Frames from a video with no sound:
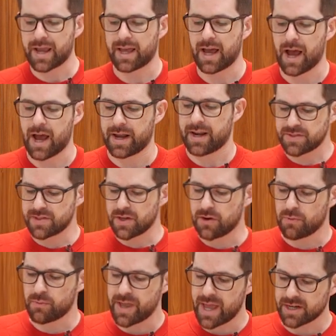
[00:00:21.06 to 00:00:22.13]
God.
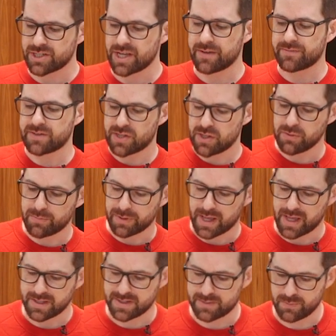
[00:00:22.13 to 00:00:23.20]
So we actually have two
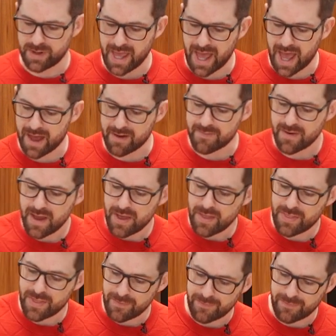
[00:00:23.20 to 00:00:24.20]
blends. We have the